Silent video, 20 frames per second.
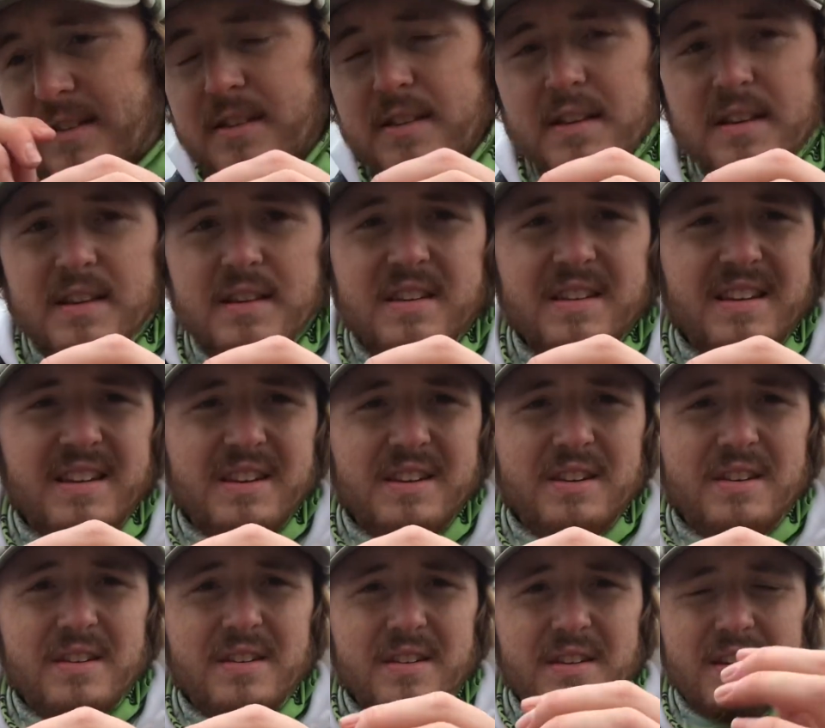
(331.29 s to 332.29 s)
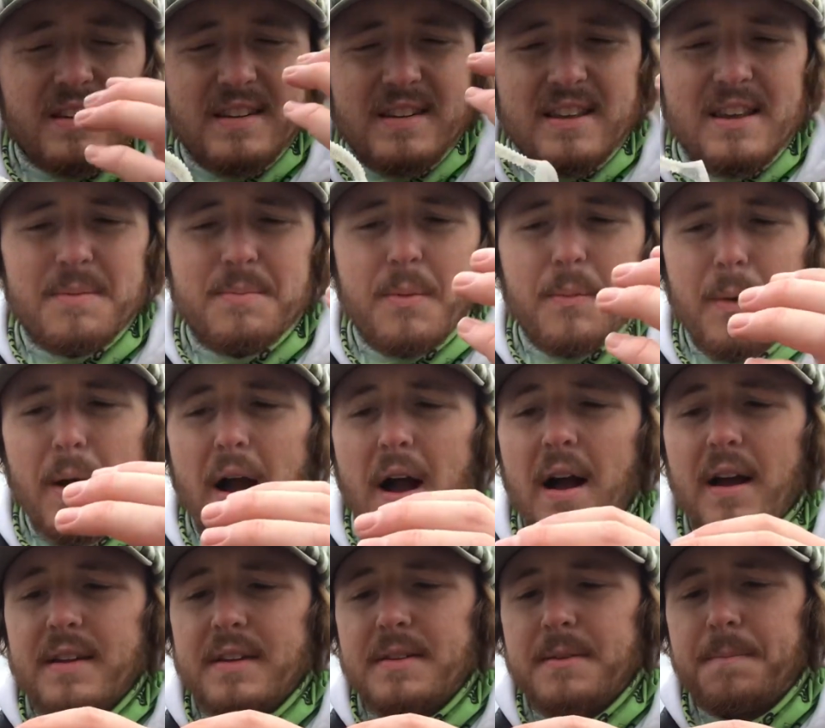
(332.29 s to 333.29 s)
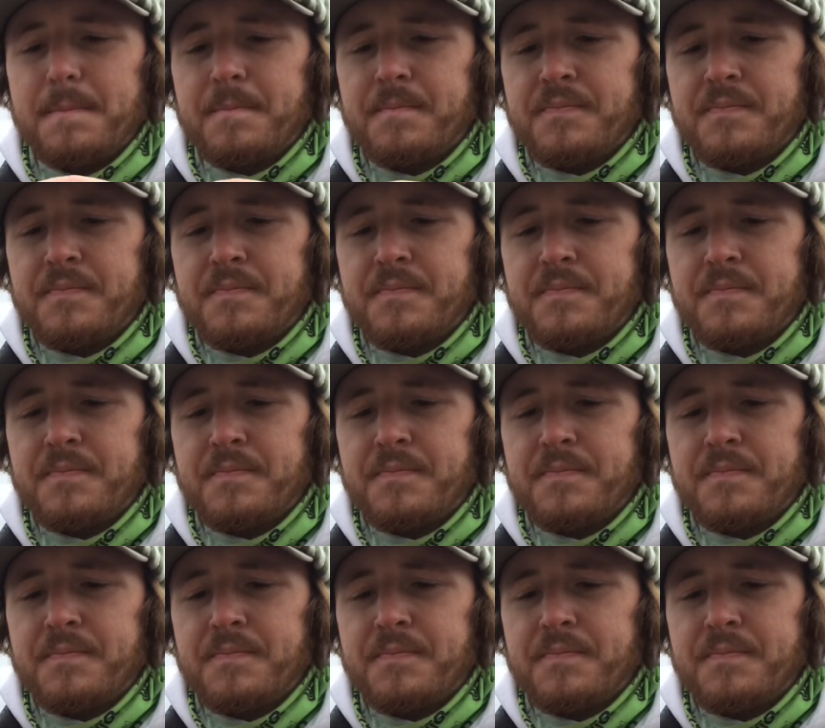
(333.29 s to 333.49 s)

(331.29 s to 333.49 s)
and keep them on, and